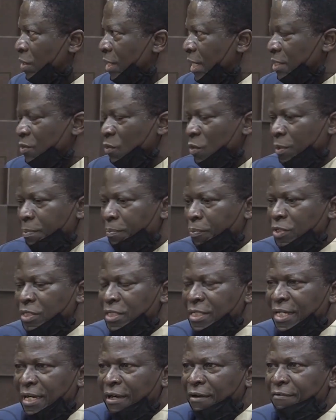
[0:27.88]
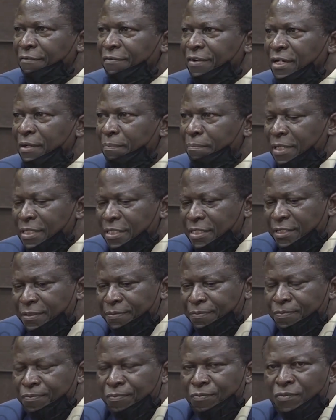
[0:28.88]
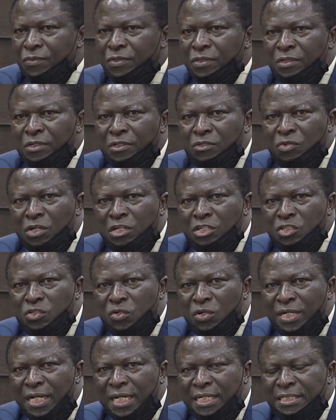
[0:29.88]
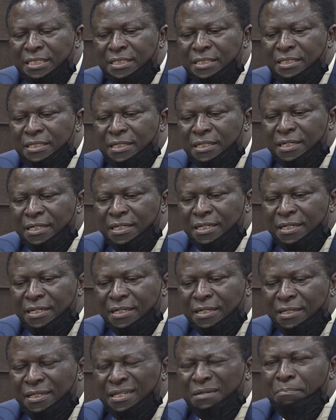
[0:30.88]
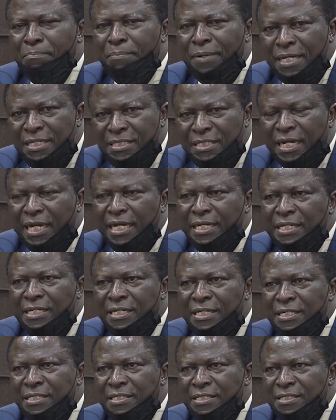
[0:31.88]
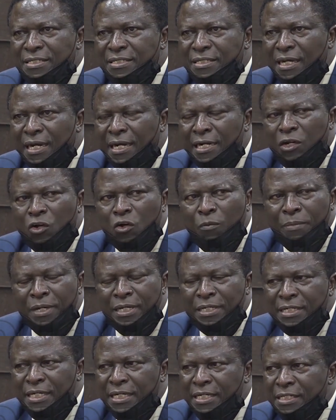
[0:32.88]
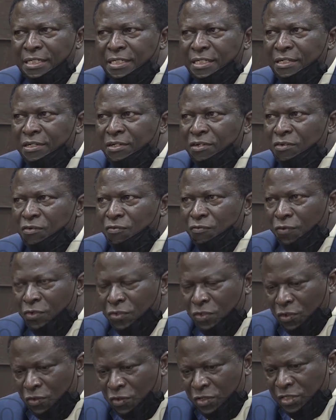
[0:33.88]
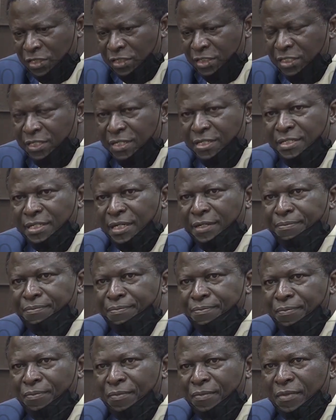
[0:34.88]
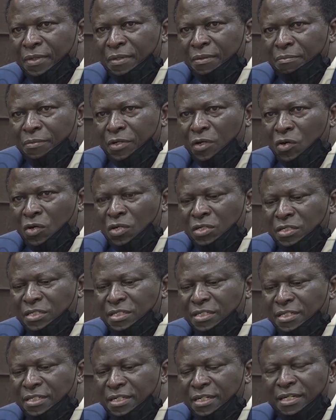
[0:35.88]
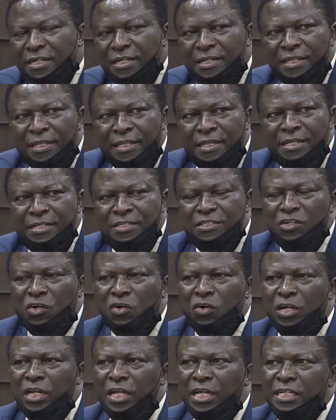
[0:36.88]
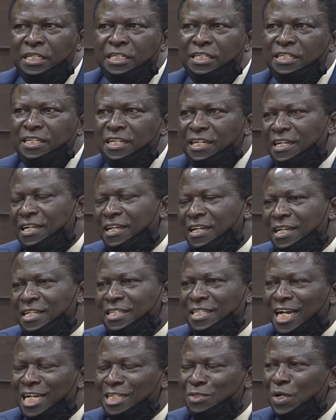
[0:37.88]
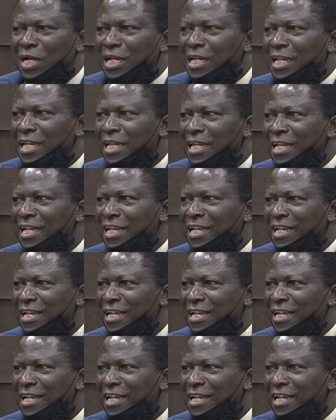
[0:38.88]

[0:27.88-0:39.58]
you that we put in our very best to ensure that the best candidates are recommended for your consideration, sir. Because this college is actually,